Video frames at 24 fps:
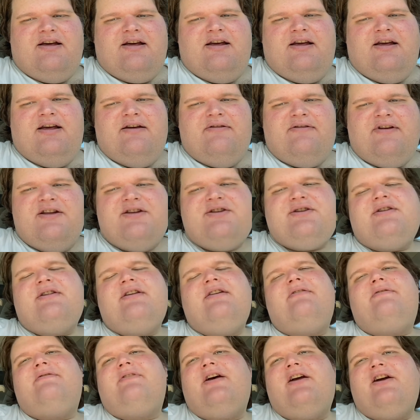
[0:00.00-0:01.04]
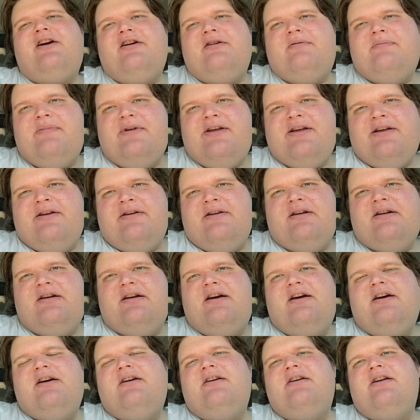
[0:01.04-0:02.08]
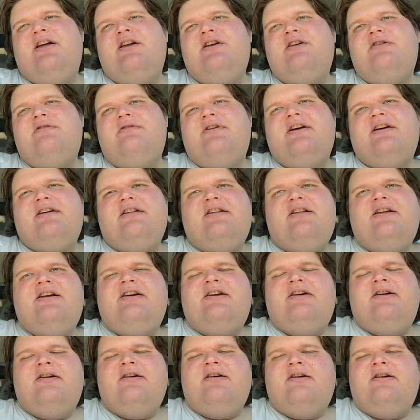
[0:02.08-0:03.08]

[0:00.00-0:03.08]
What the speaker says: he eventually fired me indirectly.